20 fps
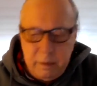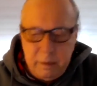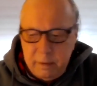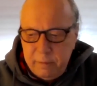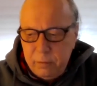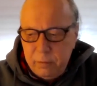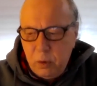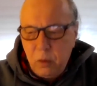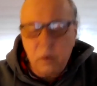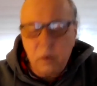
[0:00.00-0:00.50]

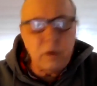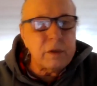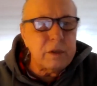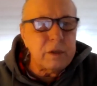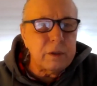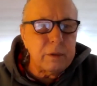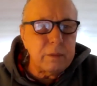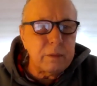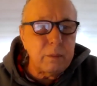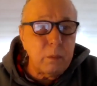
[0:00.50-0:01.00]
Of
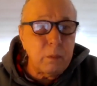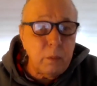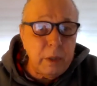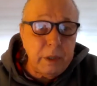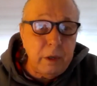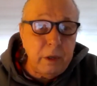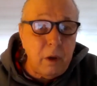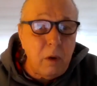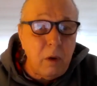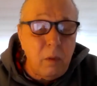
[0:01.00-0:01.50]
course, we
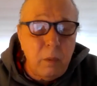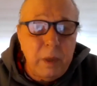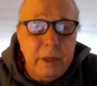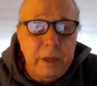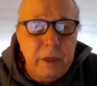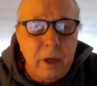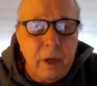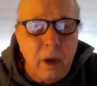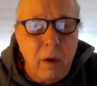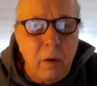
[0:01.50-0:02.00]
know we
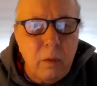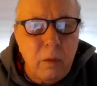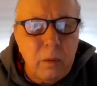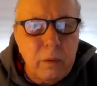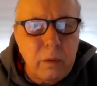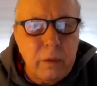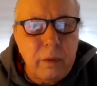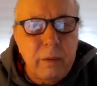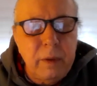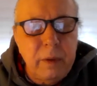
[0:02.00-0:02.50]
don't.
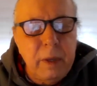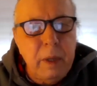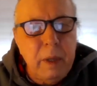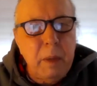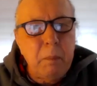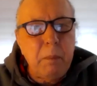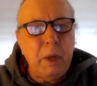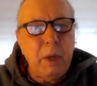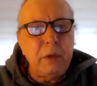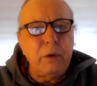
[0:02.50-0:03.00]

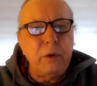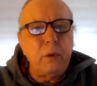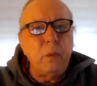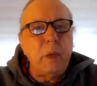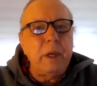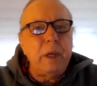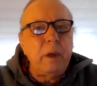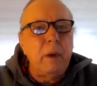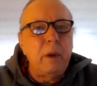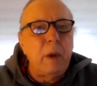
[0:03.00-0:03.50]
But do
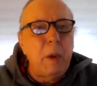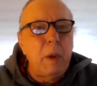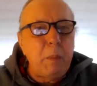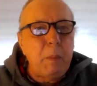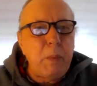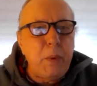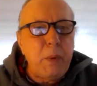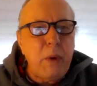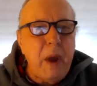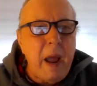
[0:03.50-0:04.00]
we
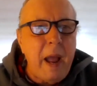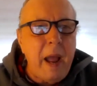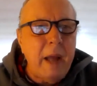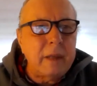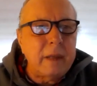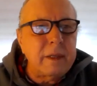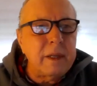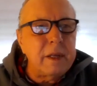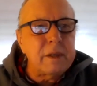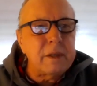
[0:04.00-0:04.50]

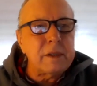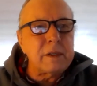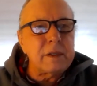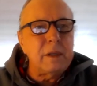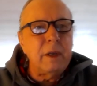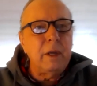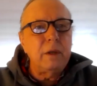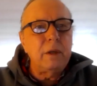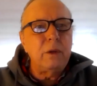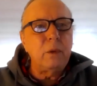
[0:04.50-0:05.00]
practice?
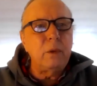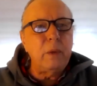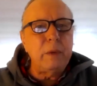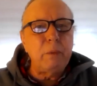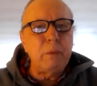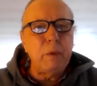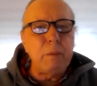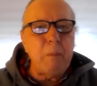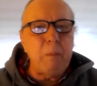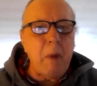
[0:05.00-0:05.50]
Do we
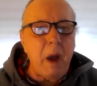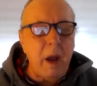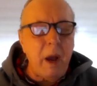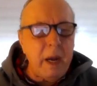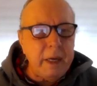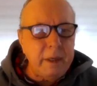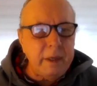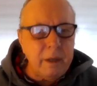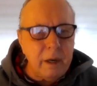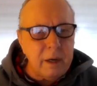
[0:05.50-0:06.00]

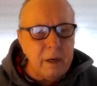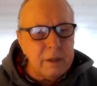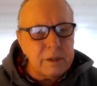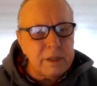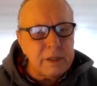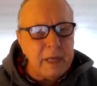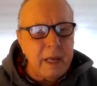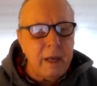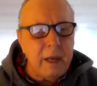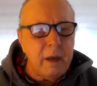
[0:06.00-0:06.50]
remind
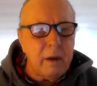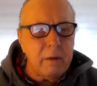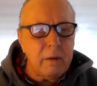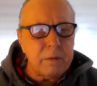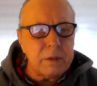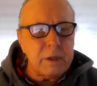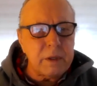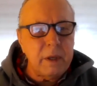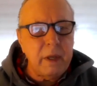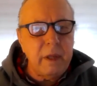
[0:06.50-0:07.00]

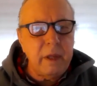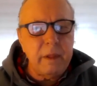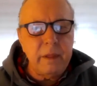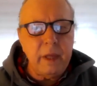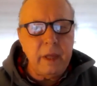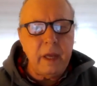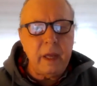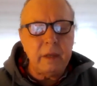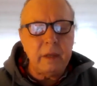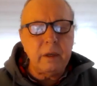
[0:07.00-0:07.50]
ourselves
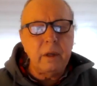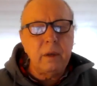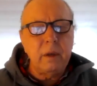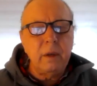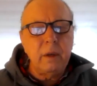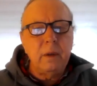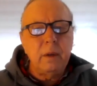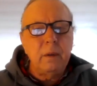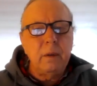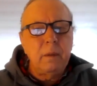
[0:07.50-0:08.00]
that
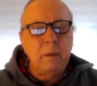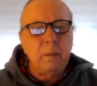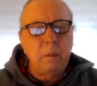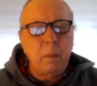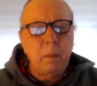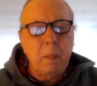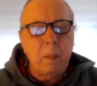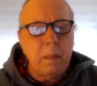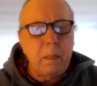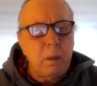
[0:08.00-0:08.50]

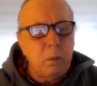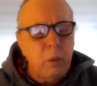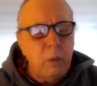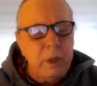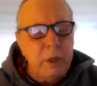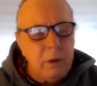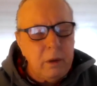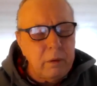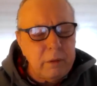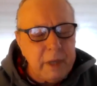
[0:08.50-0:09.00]

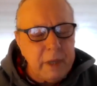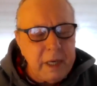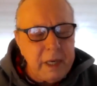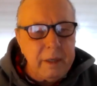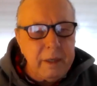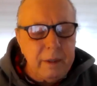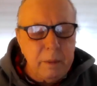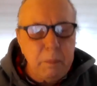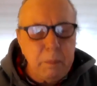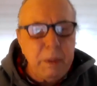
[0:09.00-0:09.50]
we don't
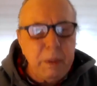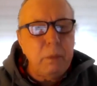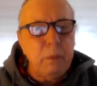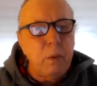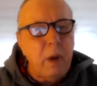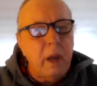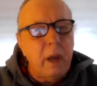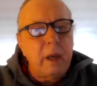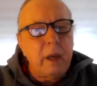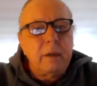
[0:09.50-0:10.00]
need to be
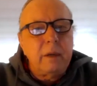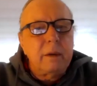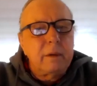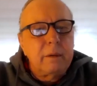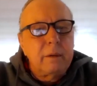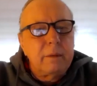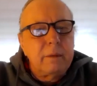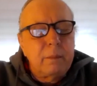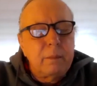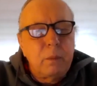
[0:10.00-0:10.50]
right?
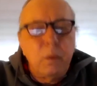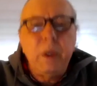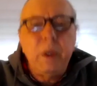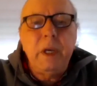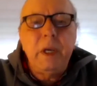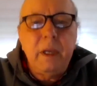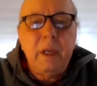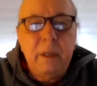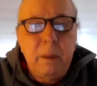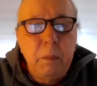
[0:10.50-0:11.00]
We
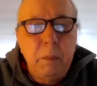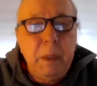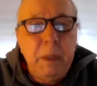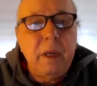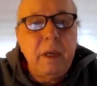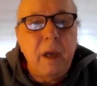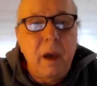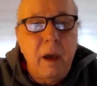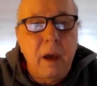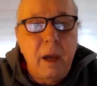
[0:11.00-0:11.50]
need to be
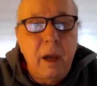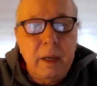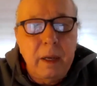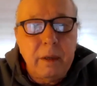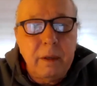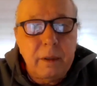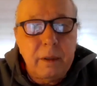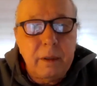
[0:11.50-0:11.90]
kind.